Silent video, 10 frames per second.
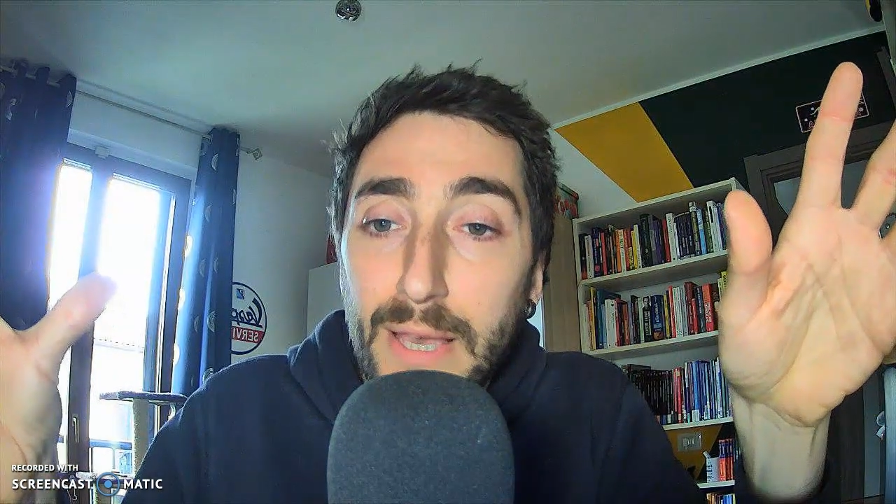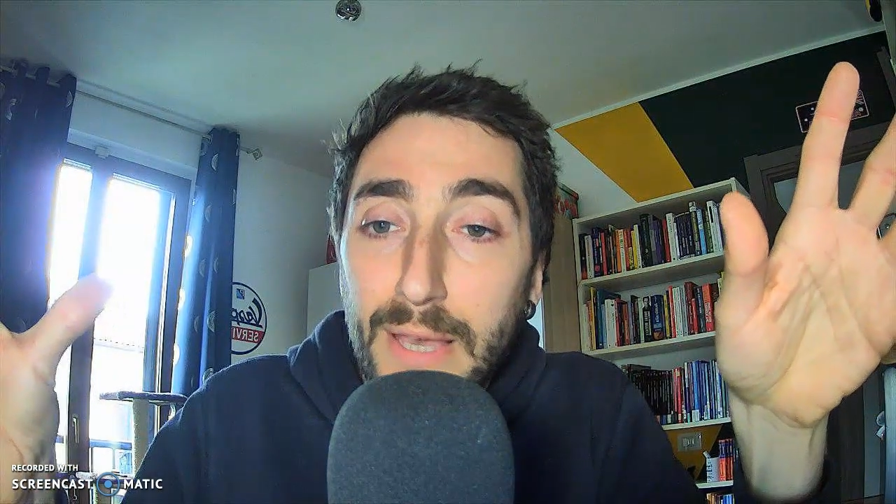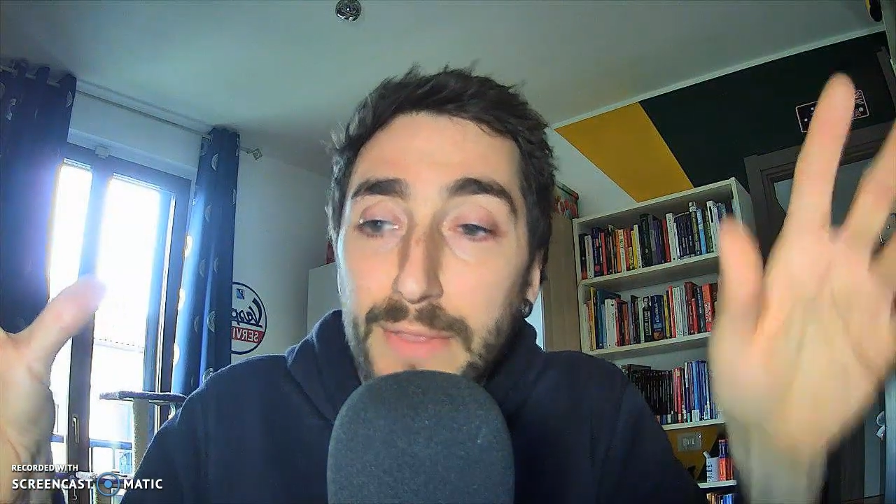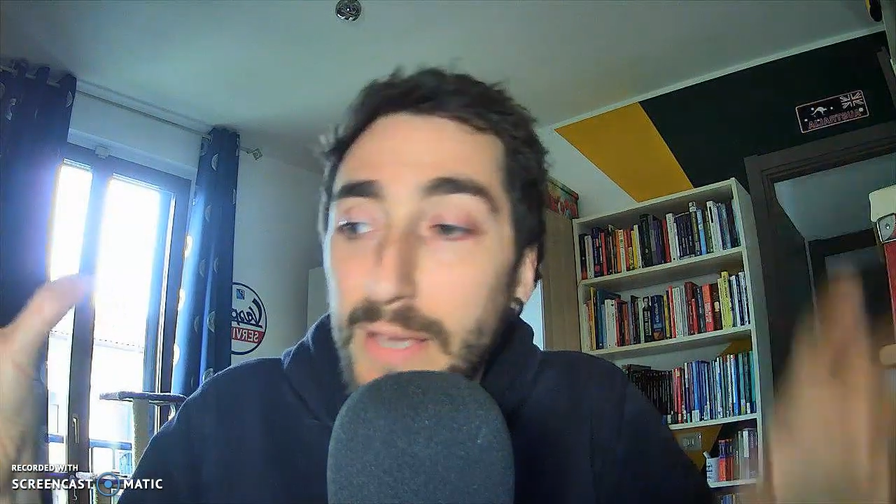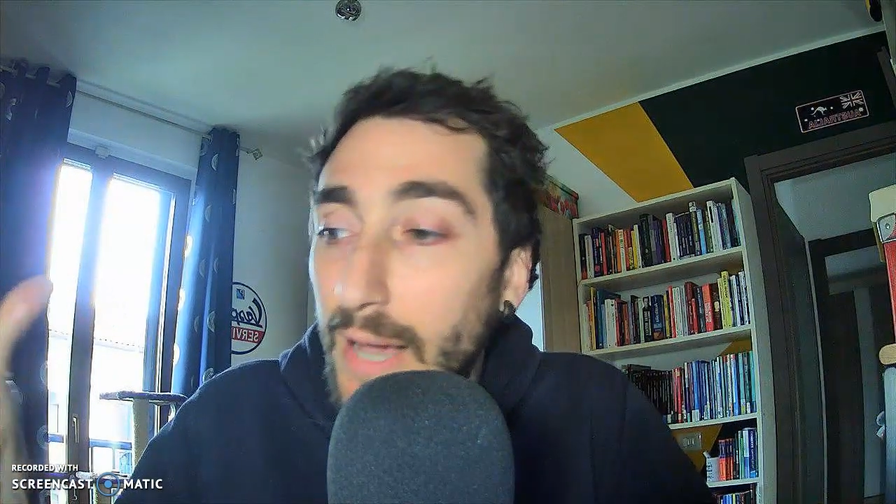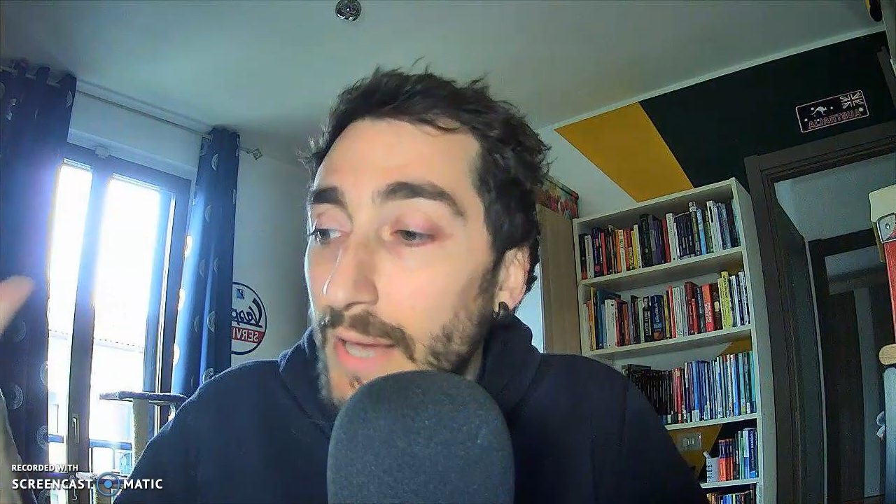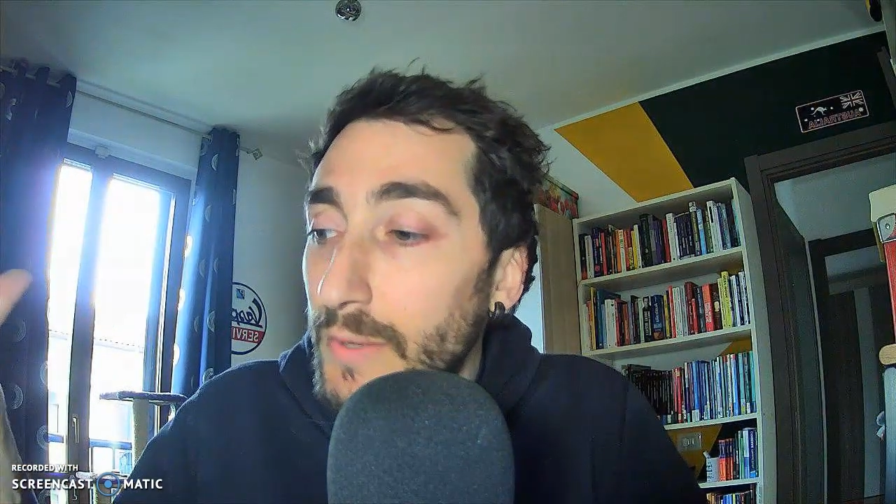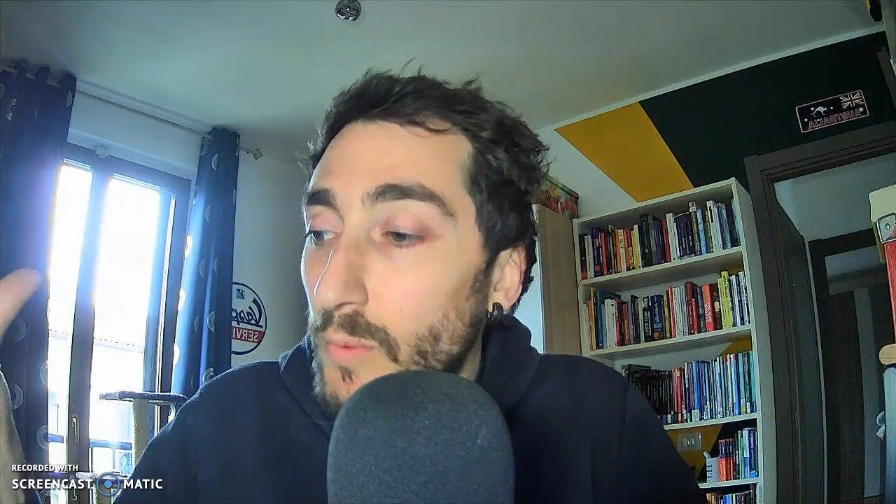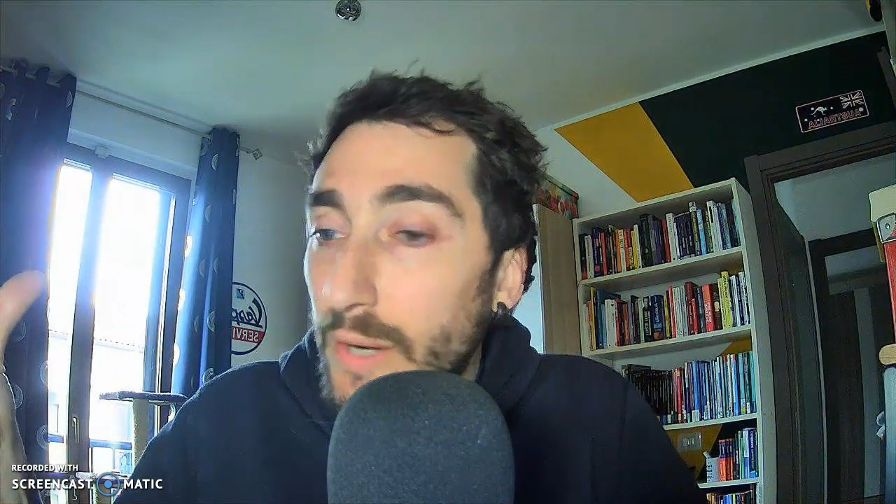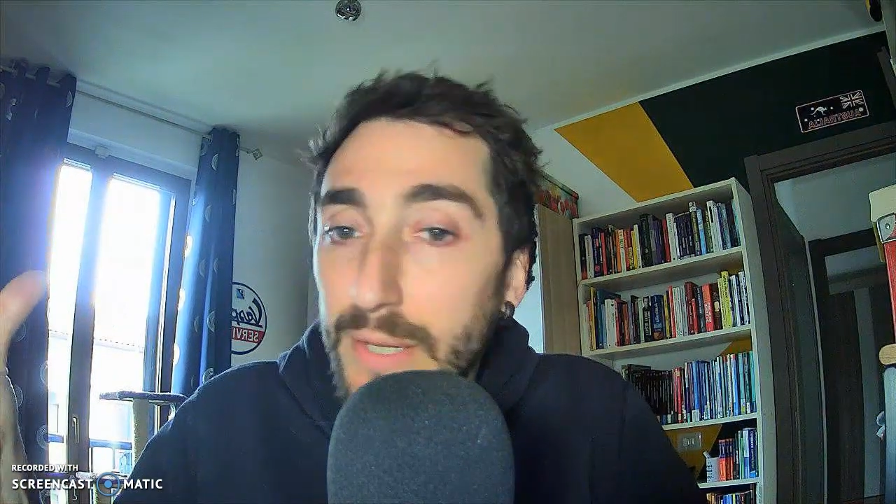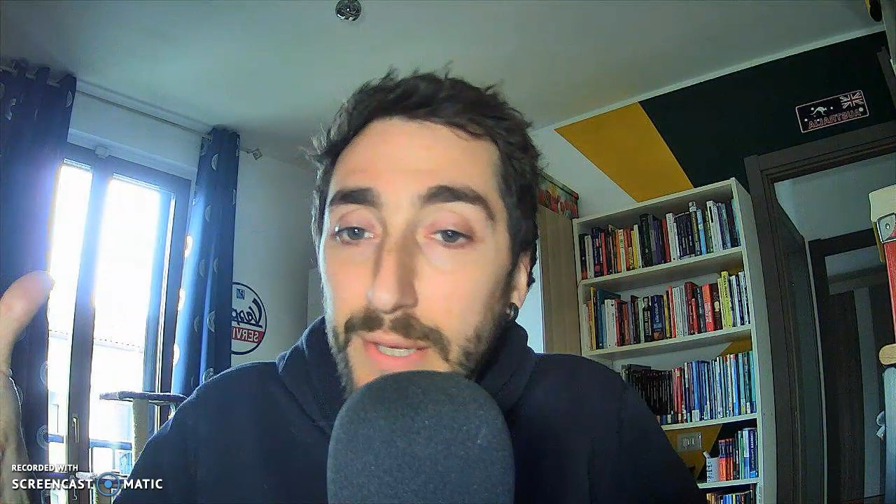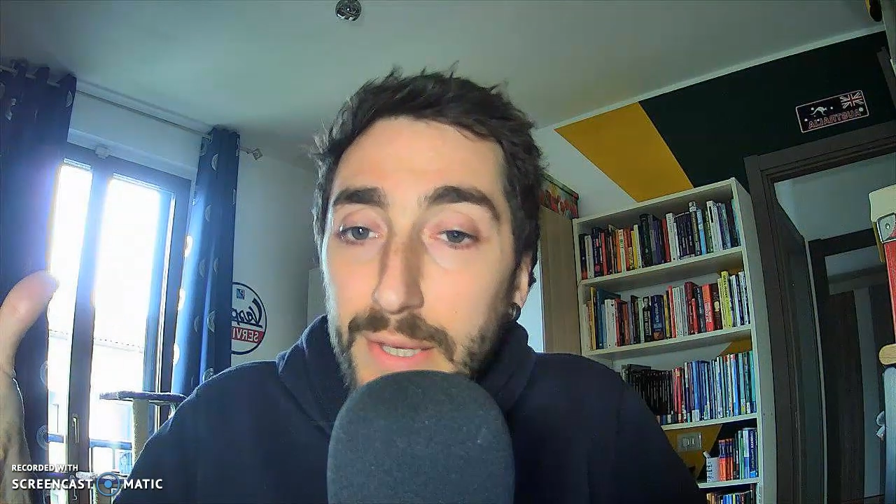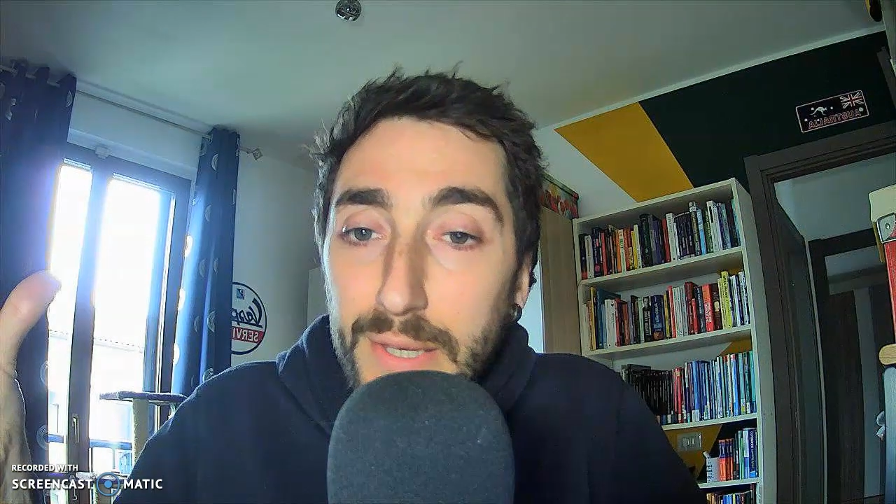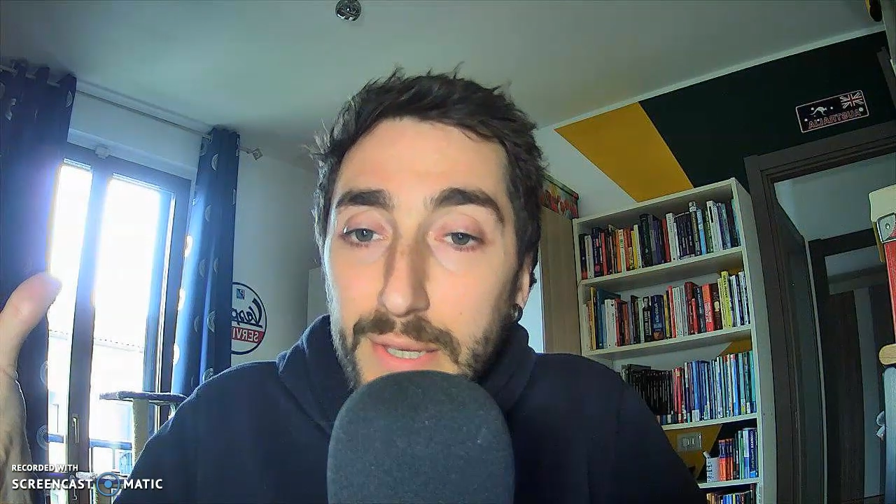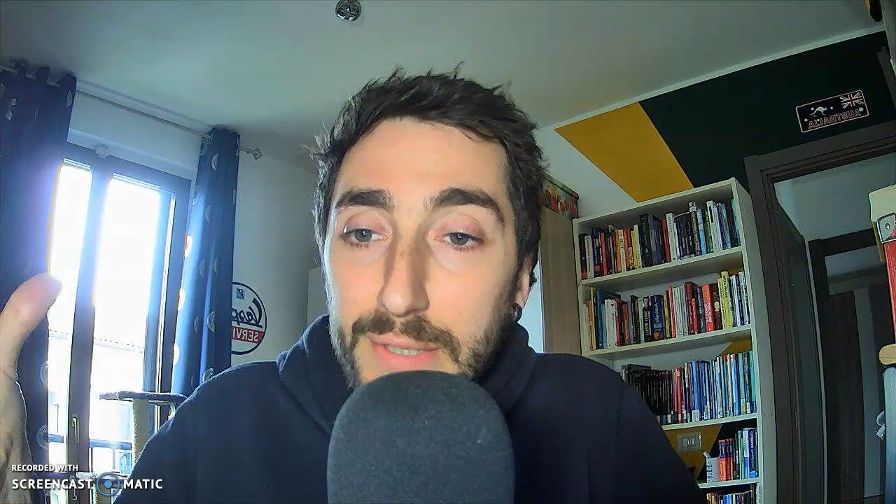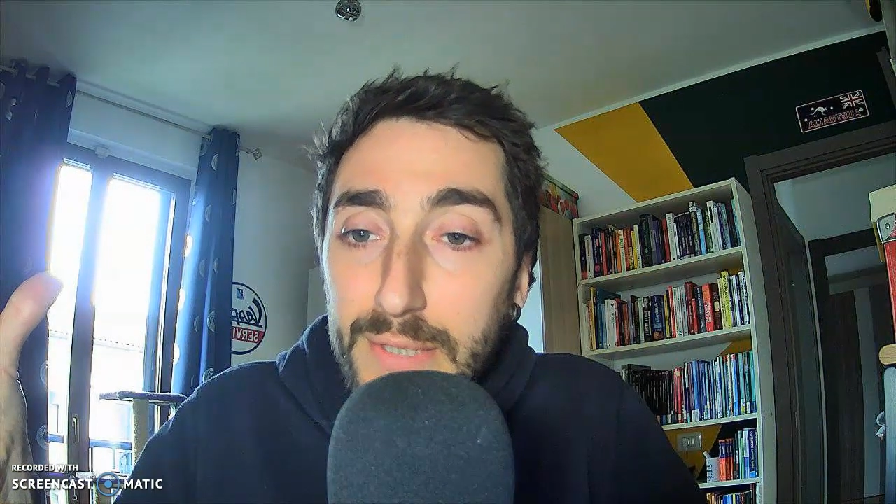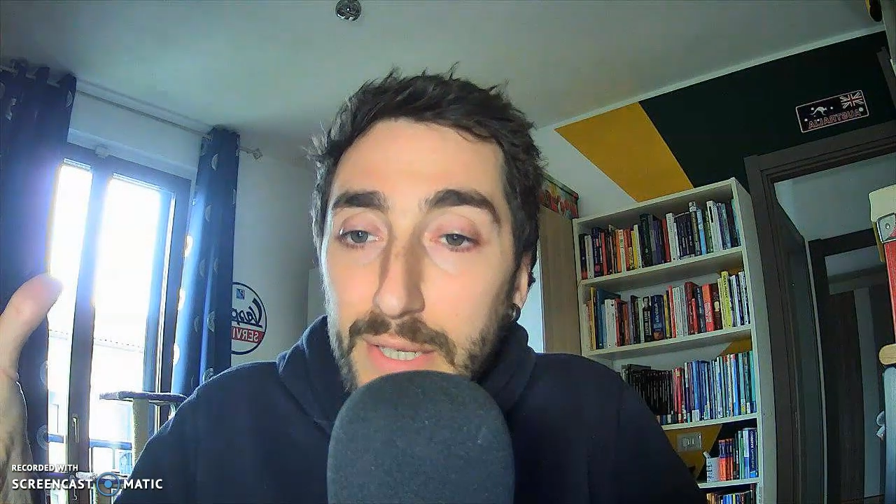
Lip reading: And the other one is,